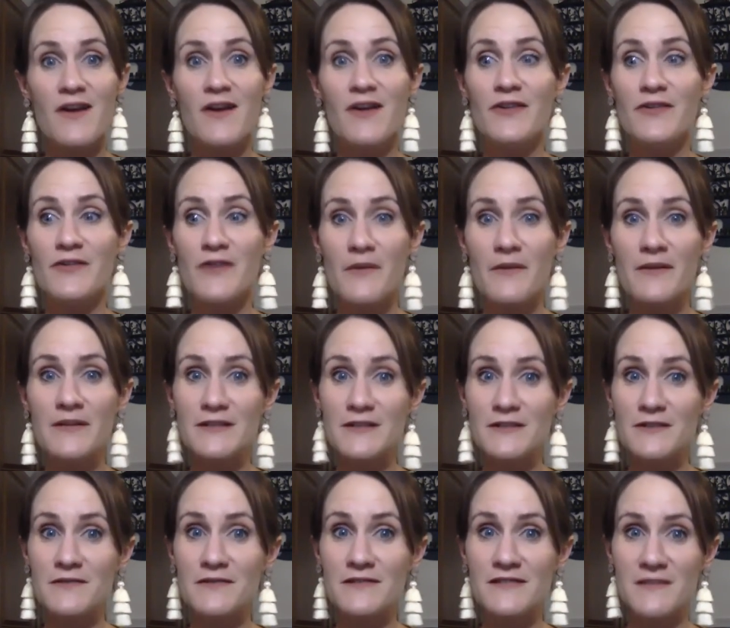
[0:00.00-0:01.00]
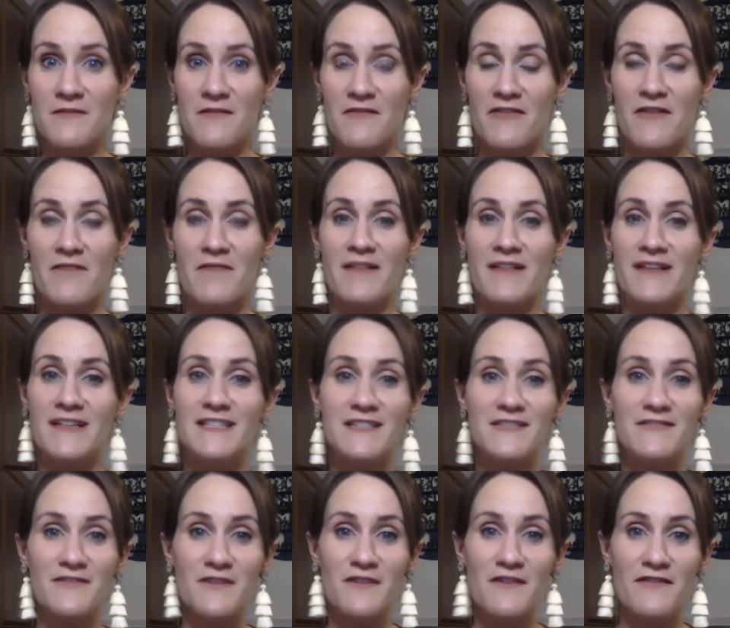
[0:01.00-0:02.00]
you know what to do with some of them, at least a
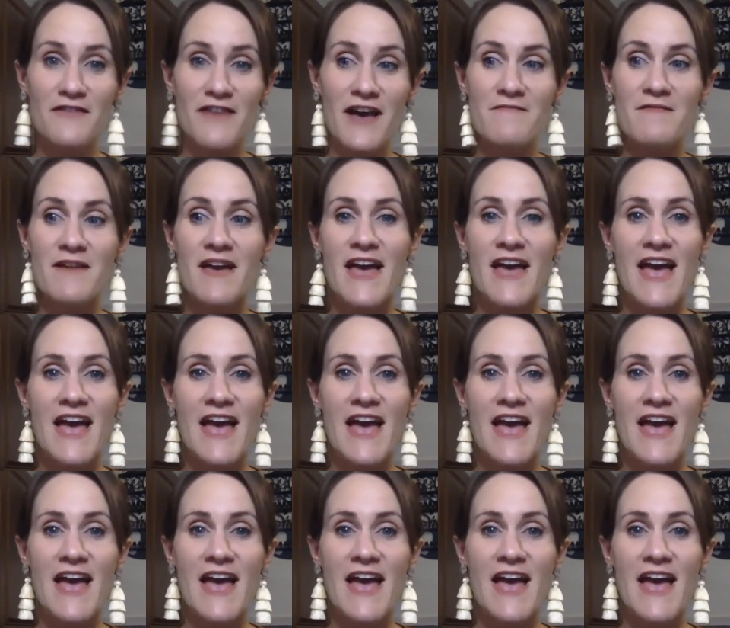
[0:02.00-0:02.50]
few of them.